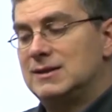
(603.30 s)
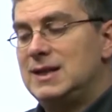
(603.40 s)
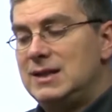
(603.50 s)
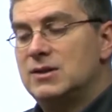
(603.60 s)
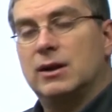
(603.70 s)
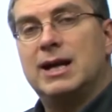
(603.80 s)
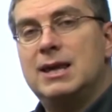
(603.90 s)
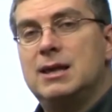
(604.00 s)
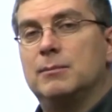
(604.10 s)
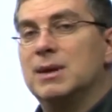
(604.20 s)
seeds are
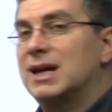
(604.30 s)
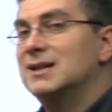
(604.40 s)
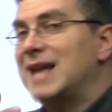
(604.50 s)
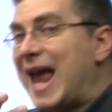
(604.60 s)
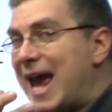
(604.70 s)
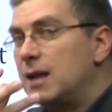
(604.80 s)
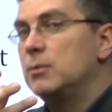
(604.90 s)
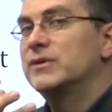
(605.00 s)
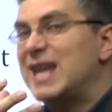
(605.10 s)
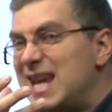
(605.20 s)
in them because
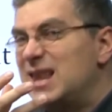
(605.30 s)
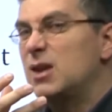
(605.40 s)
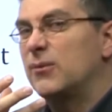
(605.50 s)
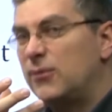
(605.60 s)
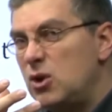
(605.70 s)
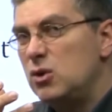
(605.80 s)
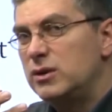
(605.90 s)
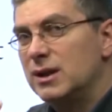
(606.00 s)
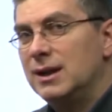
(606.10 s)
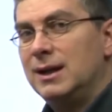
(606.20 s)
animals eat the
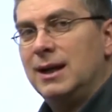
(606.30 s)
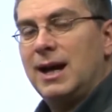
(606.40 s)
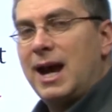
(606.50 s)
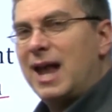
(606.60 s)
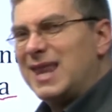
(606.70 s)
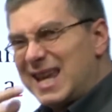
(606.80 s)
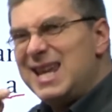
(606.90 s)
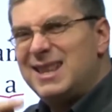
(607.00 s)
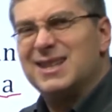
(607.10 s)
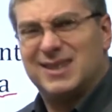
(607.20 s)
fruit and they
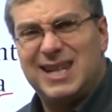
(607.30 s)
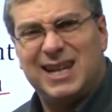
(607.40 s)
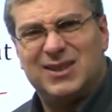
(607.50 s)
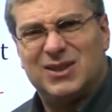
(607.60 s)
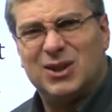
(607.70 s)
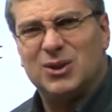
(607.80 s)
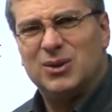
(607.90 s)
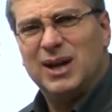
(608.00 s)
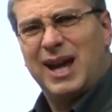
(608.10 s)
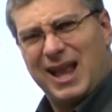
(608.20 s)
eat the seeds too.
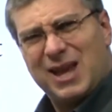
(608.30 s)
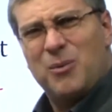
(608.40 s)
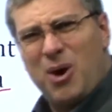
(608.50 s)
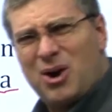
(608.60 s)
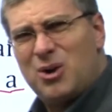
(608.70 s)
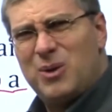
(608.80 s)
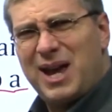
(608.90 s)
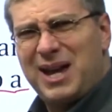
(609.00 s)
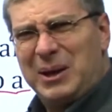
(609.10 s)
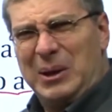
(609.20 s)
And they walk
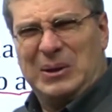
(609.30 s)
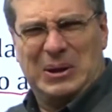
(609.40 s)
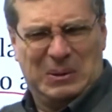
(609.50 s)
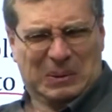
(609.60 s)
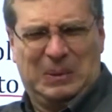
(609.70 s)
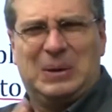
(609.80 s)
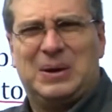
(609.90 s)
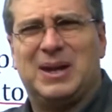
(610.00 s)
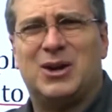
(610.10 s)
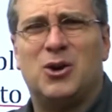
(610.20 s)
away and they go
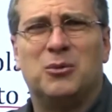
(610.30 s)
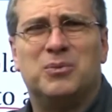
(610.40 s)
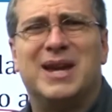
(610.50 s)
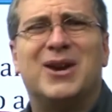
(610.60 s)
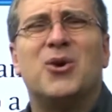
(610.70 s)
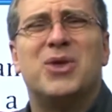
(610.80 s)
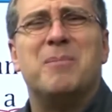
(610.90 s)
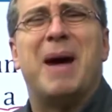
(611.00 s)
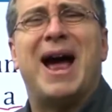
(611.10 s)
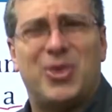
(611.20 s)
to the
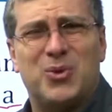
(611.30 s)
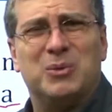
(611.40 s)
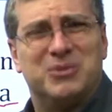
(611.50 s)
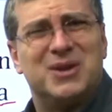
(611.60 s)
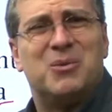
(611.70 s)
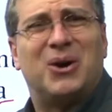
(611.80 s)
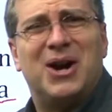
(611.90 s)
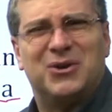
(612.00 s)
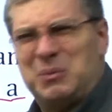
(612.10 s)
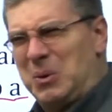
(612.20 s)
bathroom somewhere
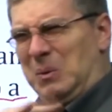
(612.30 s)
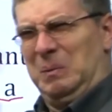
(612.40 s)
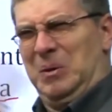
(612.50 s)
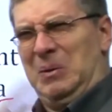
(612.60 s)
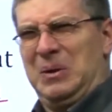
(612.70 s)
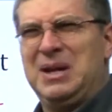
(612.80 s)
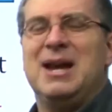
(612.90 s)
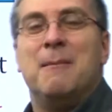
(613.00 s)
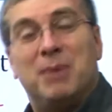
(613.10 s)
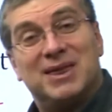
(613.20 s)
else. Whew, pew.
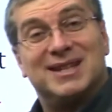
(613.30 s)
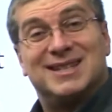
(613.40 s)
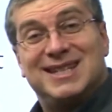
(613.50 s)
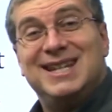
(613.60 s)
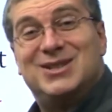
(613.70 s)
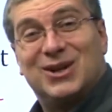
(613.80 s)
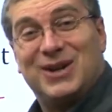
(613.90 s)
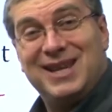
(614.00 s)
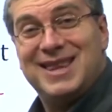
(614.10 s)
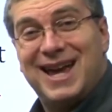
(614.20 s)
But the seeds are
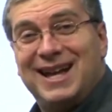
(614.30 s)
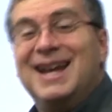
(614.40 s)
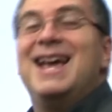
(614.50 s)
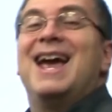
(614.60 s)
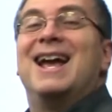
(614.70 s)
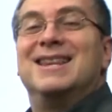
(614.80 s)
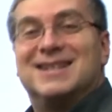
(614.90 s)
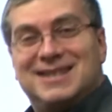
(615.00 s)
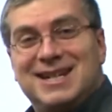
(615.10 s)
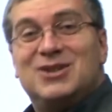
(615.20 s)
in that, and the
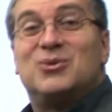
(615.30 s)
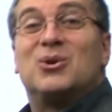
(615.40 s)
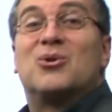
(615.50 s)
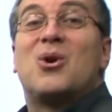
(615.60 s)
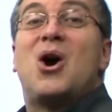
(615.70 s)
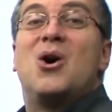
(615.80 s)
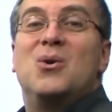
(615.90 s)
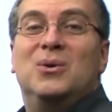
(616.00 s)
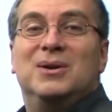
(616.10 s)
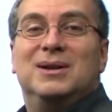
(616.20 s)
seeds will grow